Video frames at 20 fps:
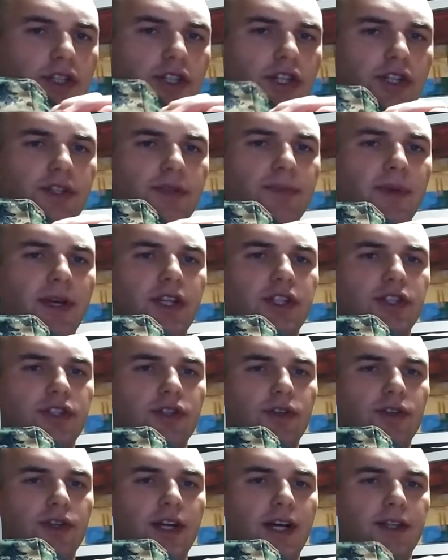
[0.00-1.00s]
Just make
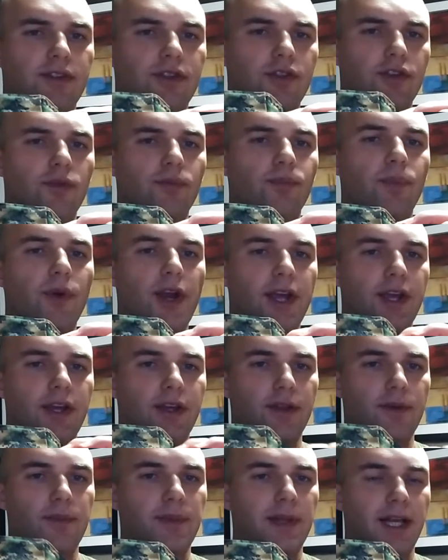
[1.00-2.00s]
sure not to
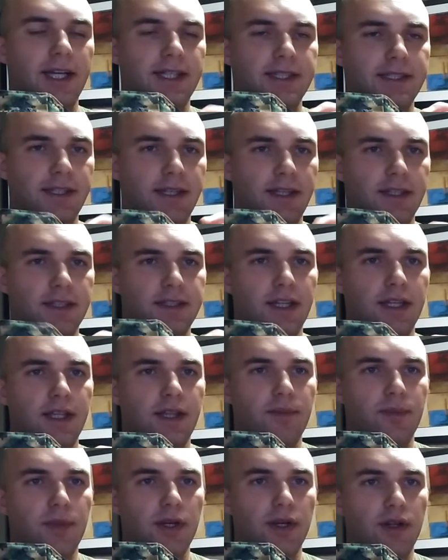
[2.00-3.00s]
break the plastic
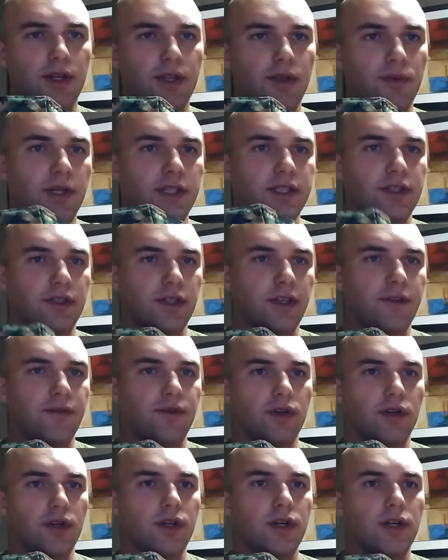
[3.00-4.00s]
inside the bill, otherwise it'll
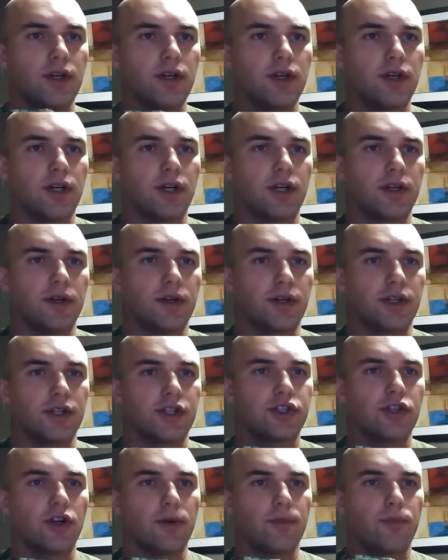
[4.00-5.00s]
give you a, a, a
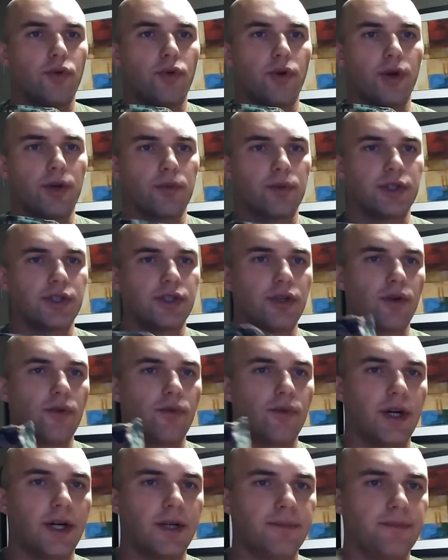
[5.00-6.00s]
sharp point, which you
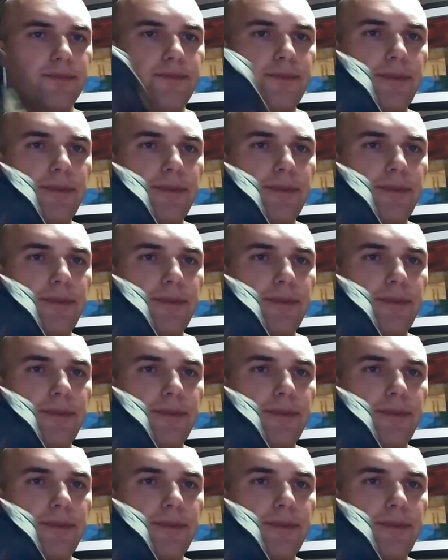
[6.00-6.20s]
don't want.